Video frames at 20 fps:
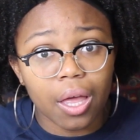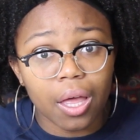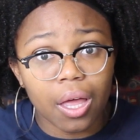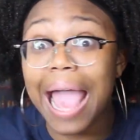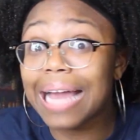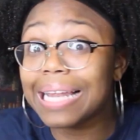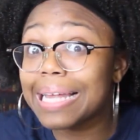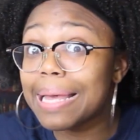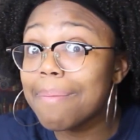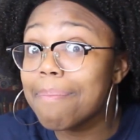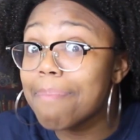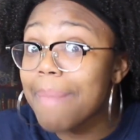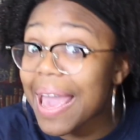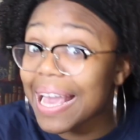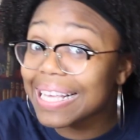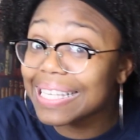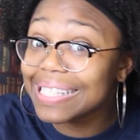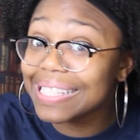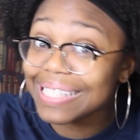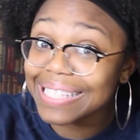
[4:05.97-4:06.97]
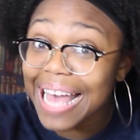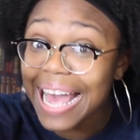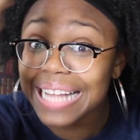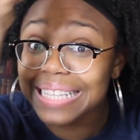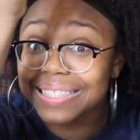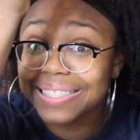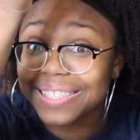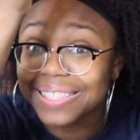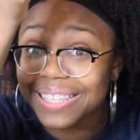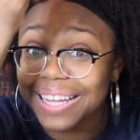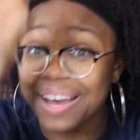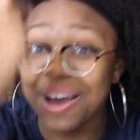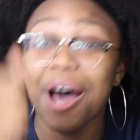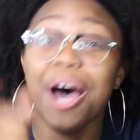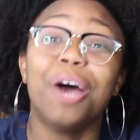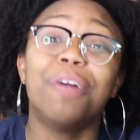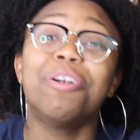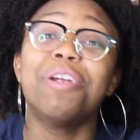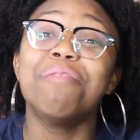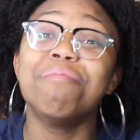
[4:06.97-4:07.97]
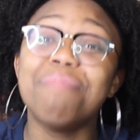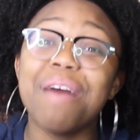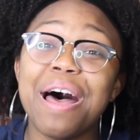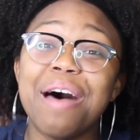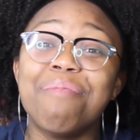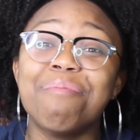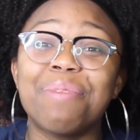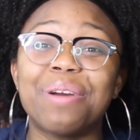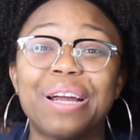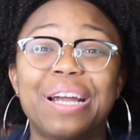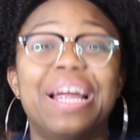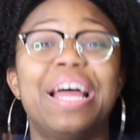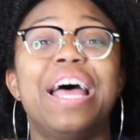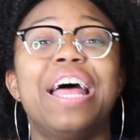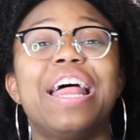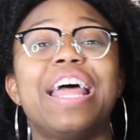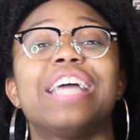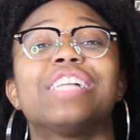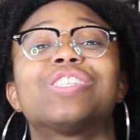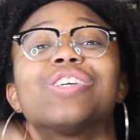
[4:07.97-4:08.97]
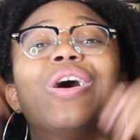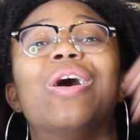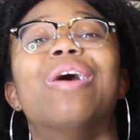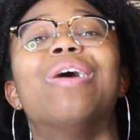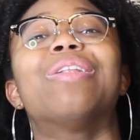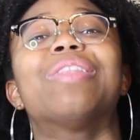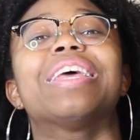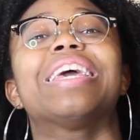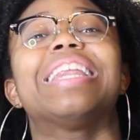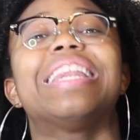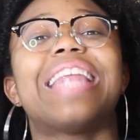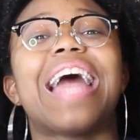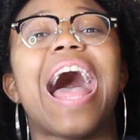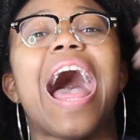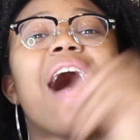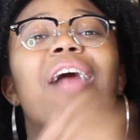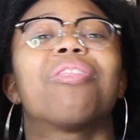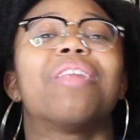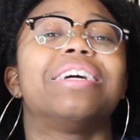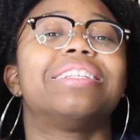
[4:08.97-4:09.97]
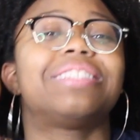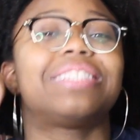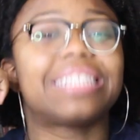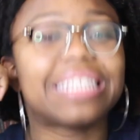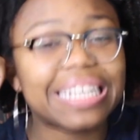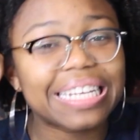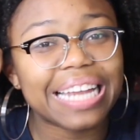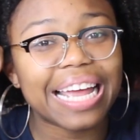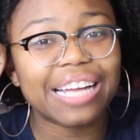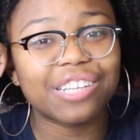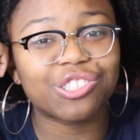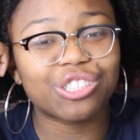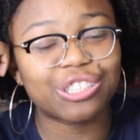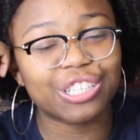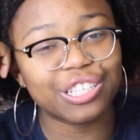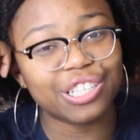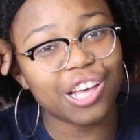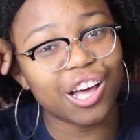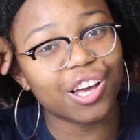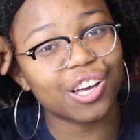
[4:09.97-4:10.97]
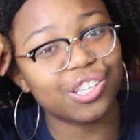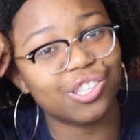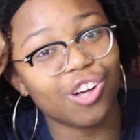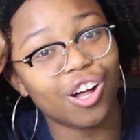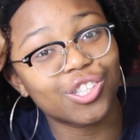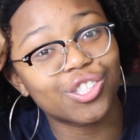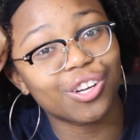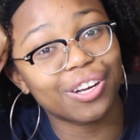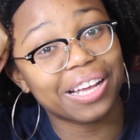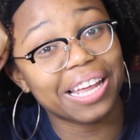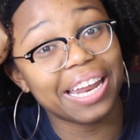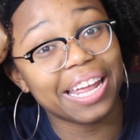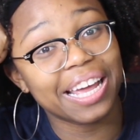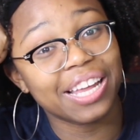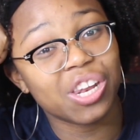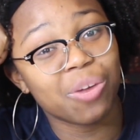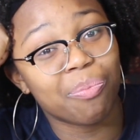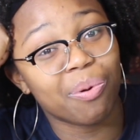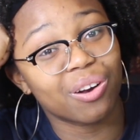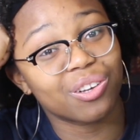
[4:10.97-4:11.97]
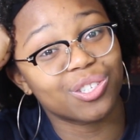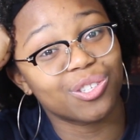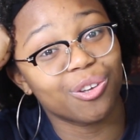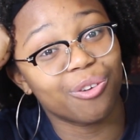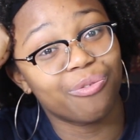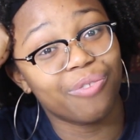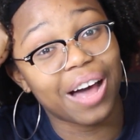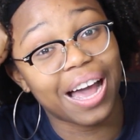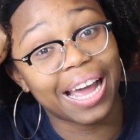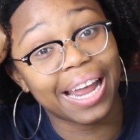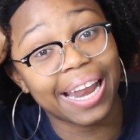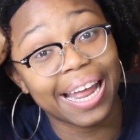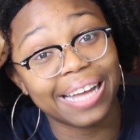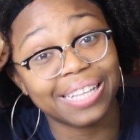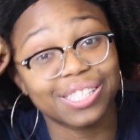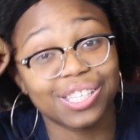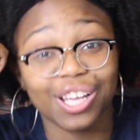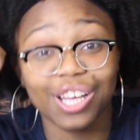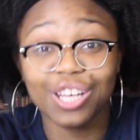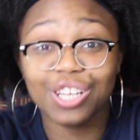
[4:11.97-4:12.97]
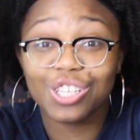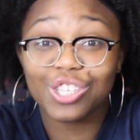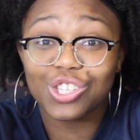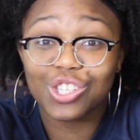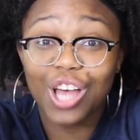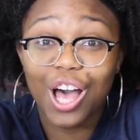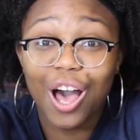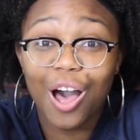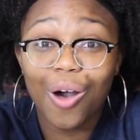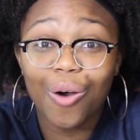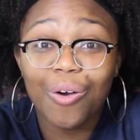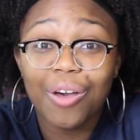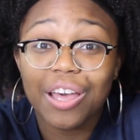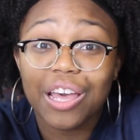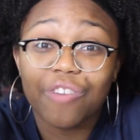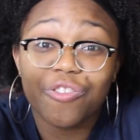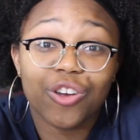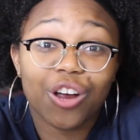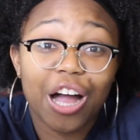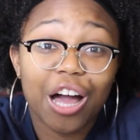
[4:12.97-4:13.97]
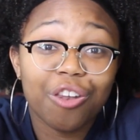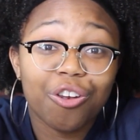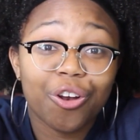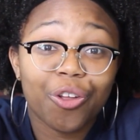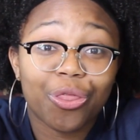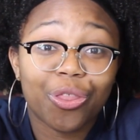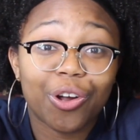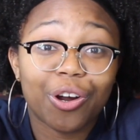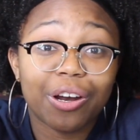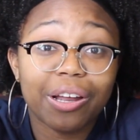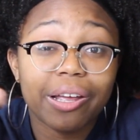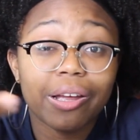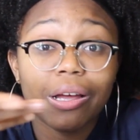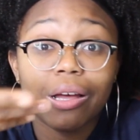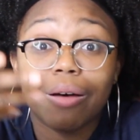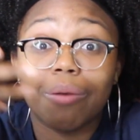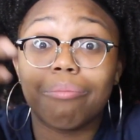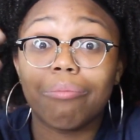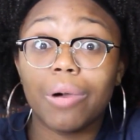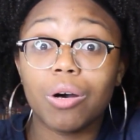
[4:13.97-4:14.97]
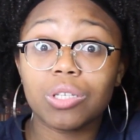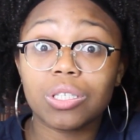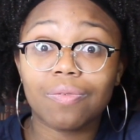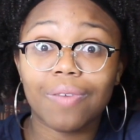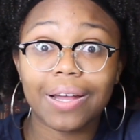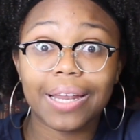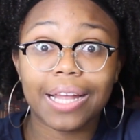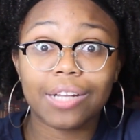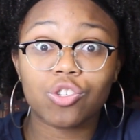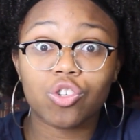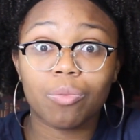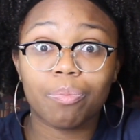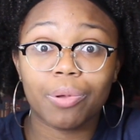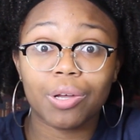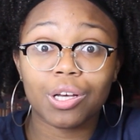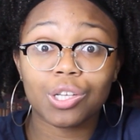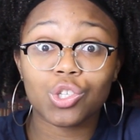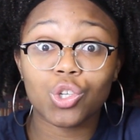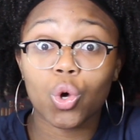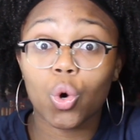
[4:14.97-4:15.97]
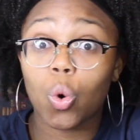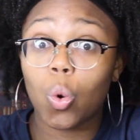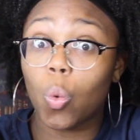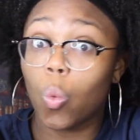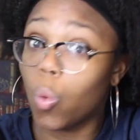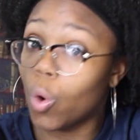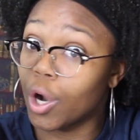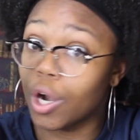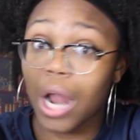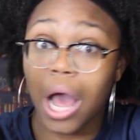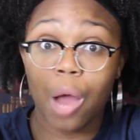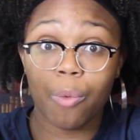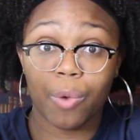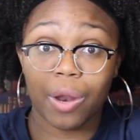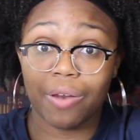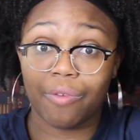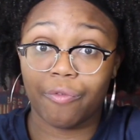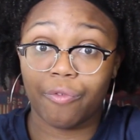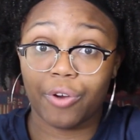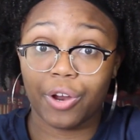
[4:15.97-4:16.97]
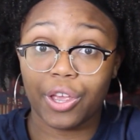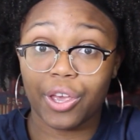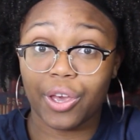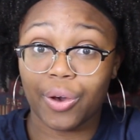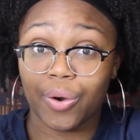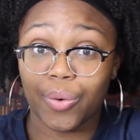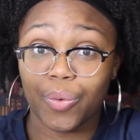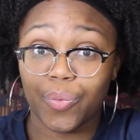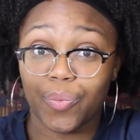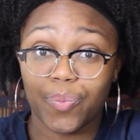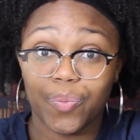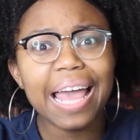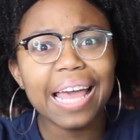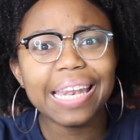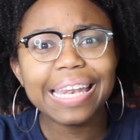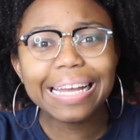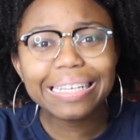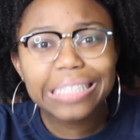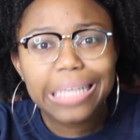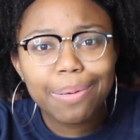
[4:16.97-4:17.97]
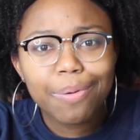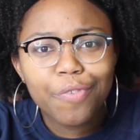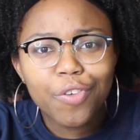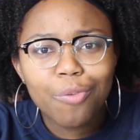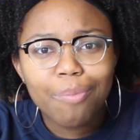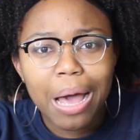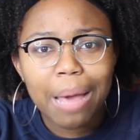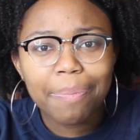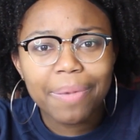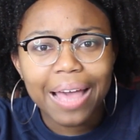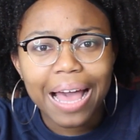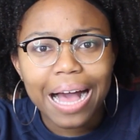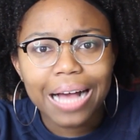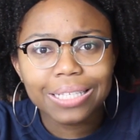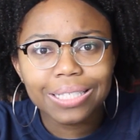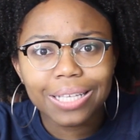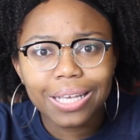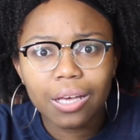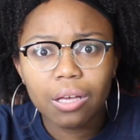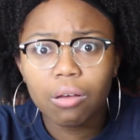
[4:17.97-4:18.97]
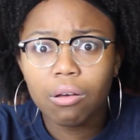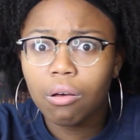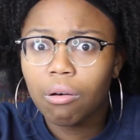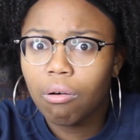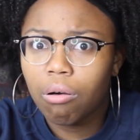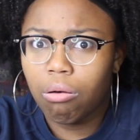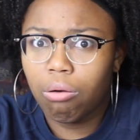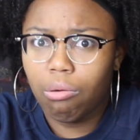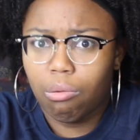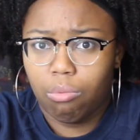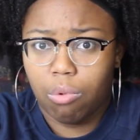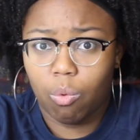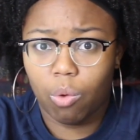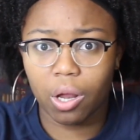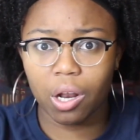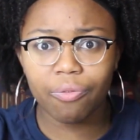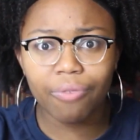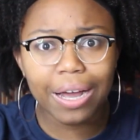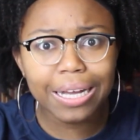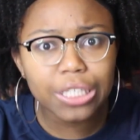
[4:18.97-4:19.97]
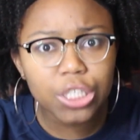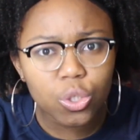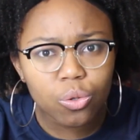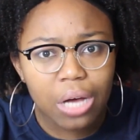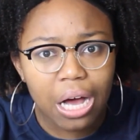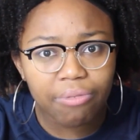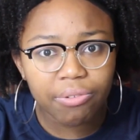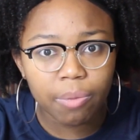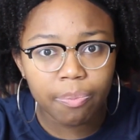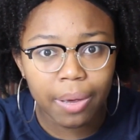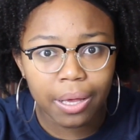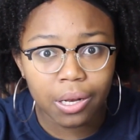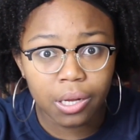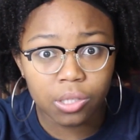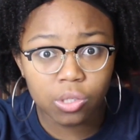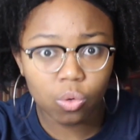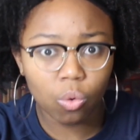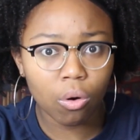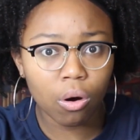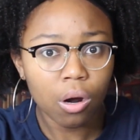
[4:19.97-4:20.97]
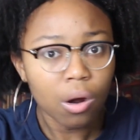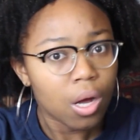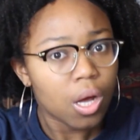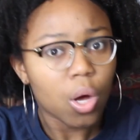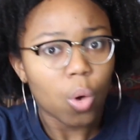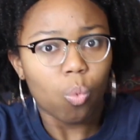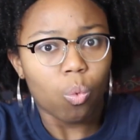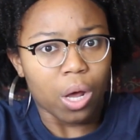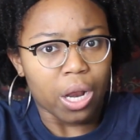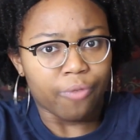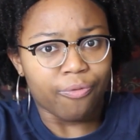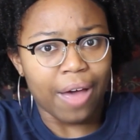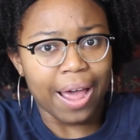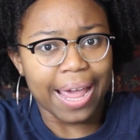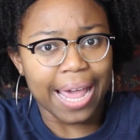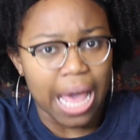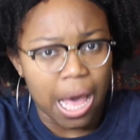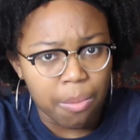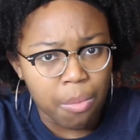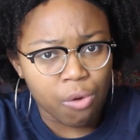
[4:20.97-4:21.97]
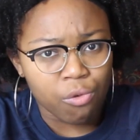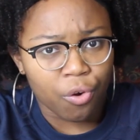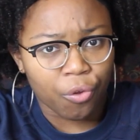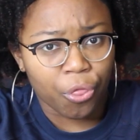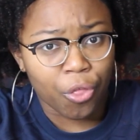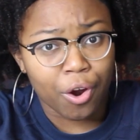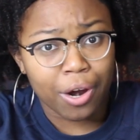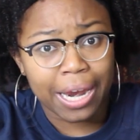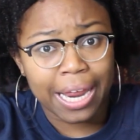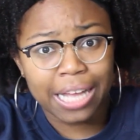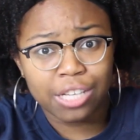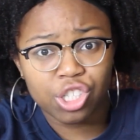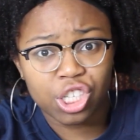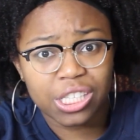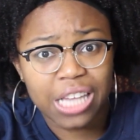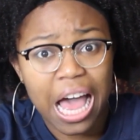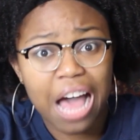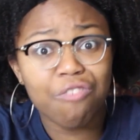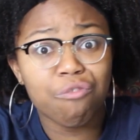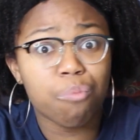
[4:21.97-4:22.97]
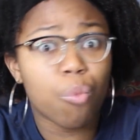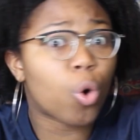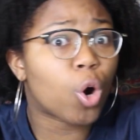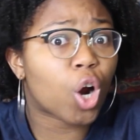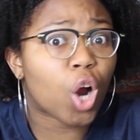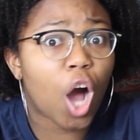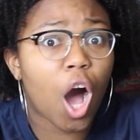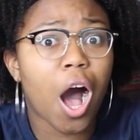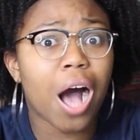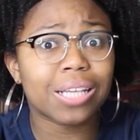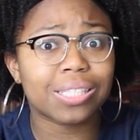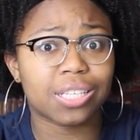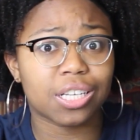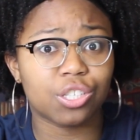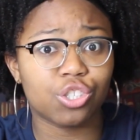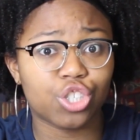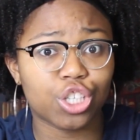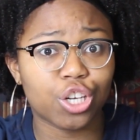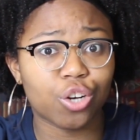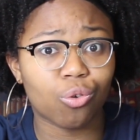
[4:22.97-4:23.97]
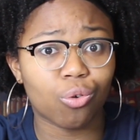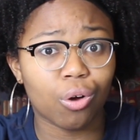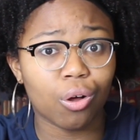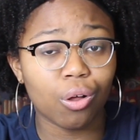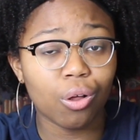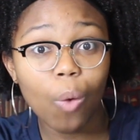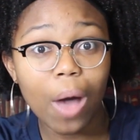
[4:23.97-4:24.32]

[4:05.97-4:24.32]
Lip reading: And it makes sense. Remember, it's only now that teenagers and young adults are getting into personal finance. So if you're under 30, most financial books were not written for you. Now, some of you might be asking, well, what if I do have dependents? Or what if I am over 30 and just have more cost in general?